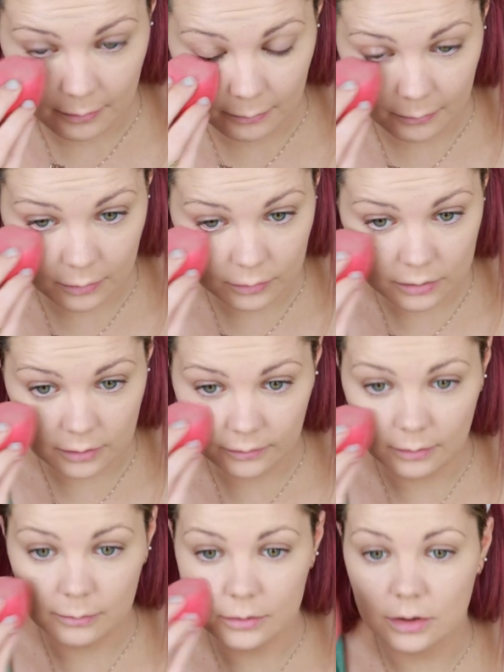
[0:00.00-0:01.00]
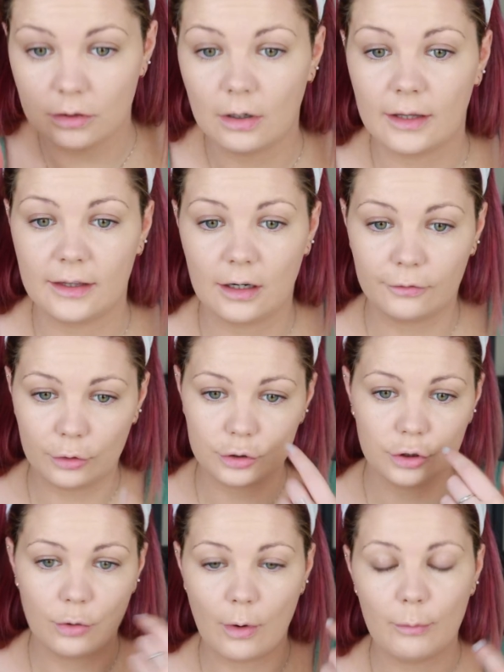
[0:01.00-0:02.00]
Most of them do. And then I've
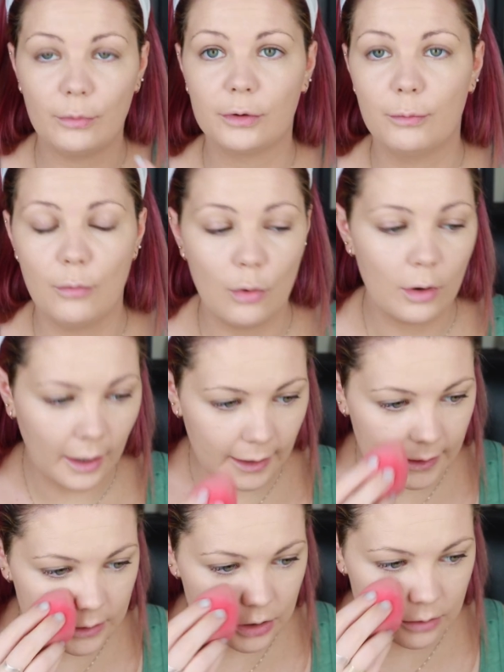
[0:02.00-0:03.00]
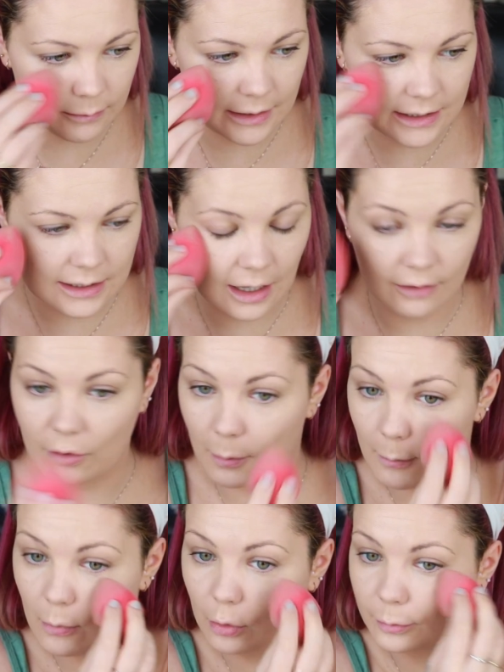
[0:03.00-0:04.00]
got to go in with more and it just means that I've
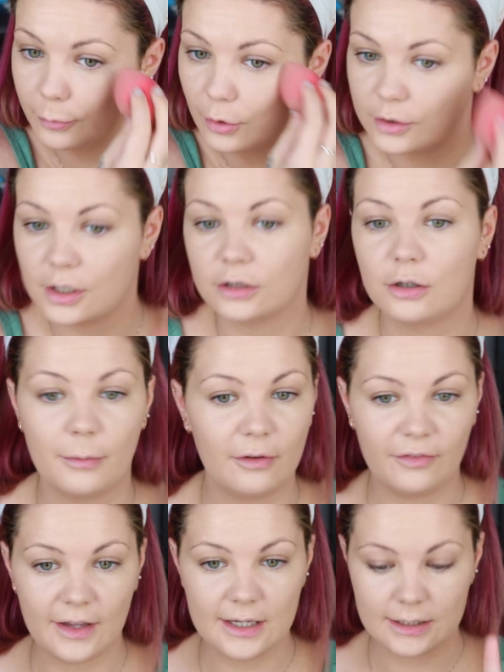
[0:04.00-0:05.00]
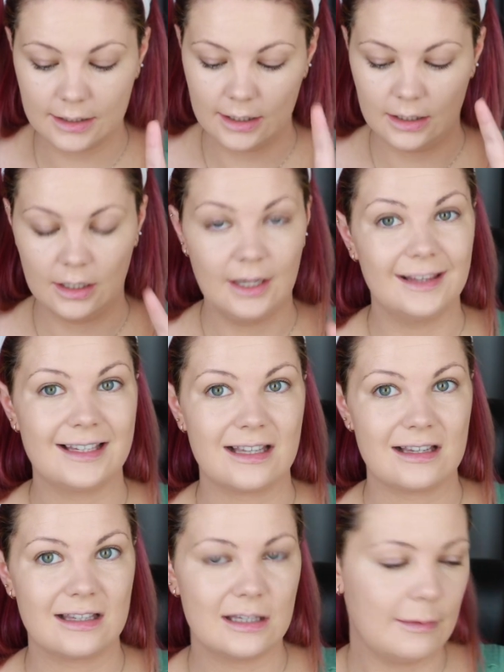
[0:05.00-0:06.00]
got more product on my face. This
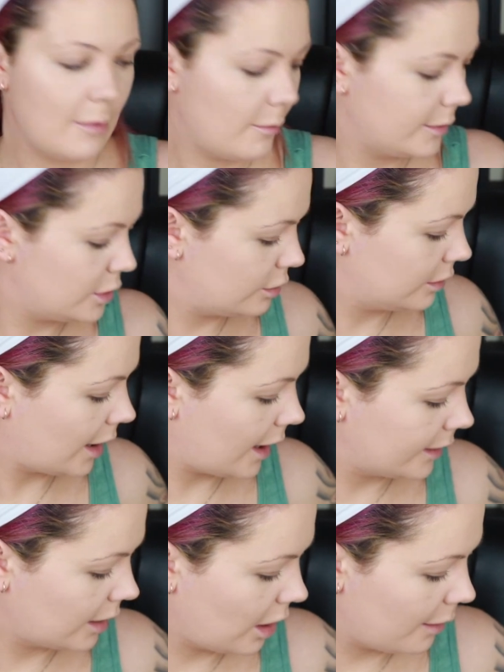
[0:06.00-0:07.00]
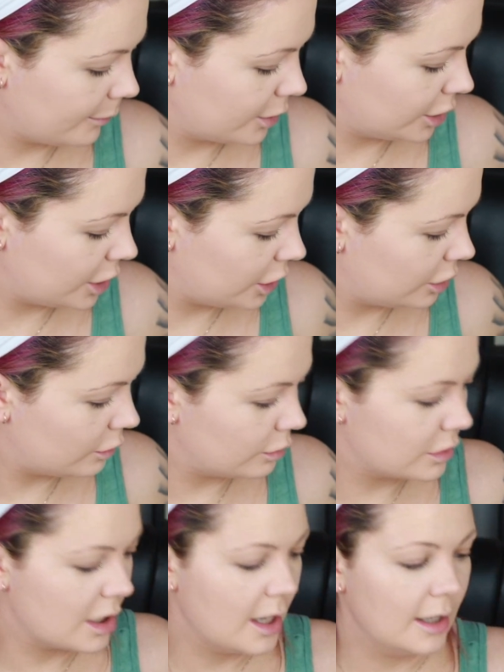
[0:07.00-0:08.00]
doesn't seem to be doing that. Now I'm going to
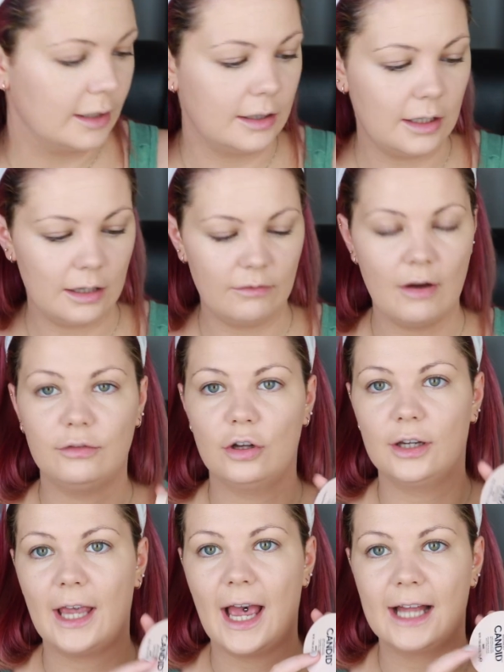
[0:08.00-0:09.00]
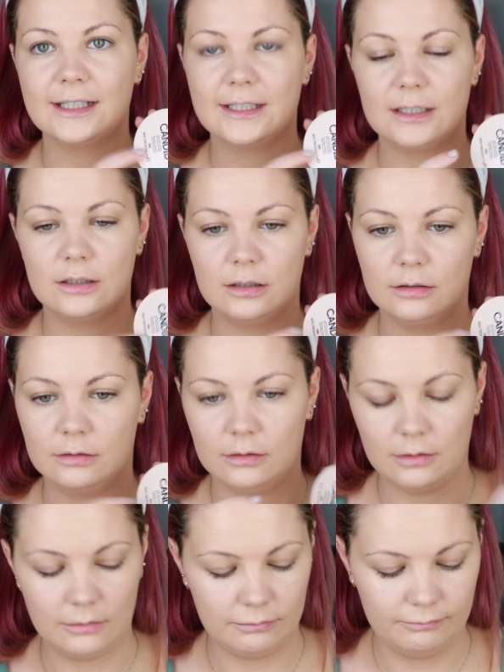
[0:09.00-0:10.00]
use the Revlon Candid,
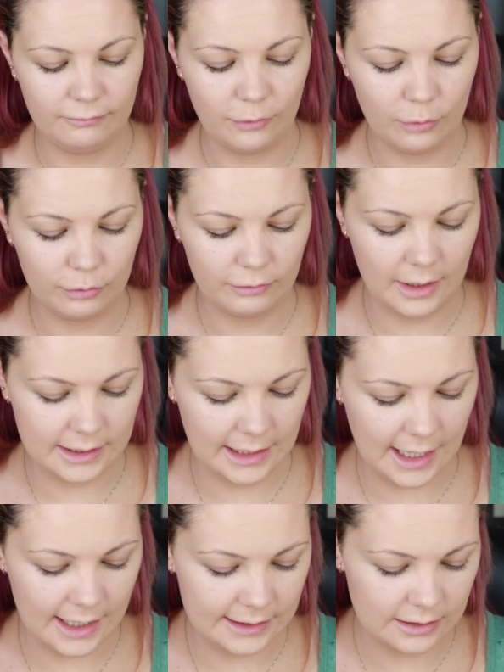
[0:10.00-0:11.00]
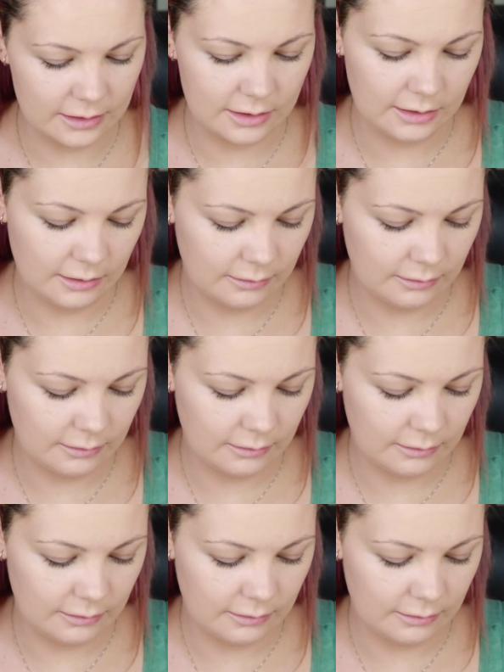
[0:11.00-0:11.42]
the Photo Ready Candid